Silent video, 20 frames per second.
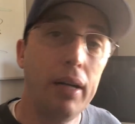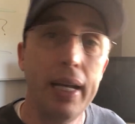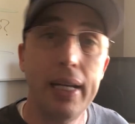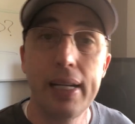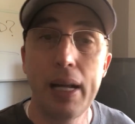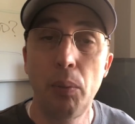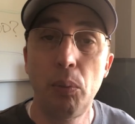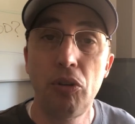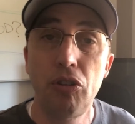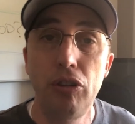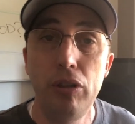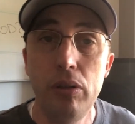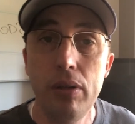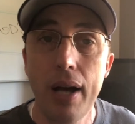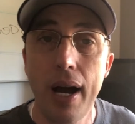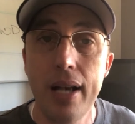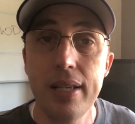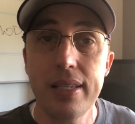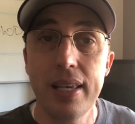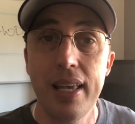and I will see you
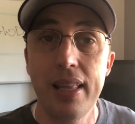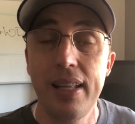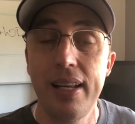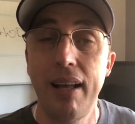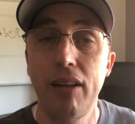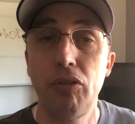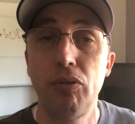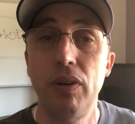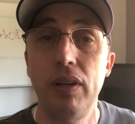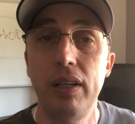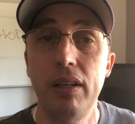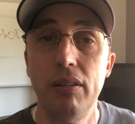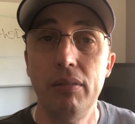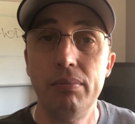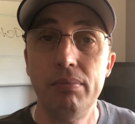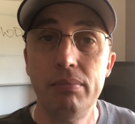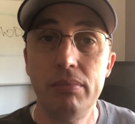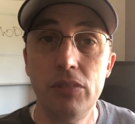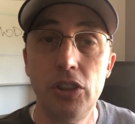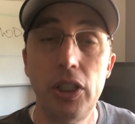guys in the next video.
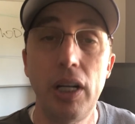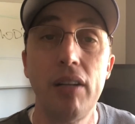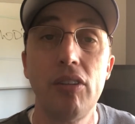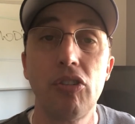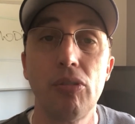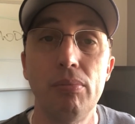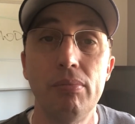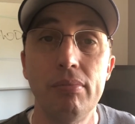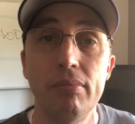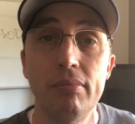Cheers.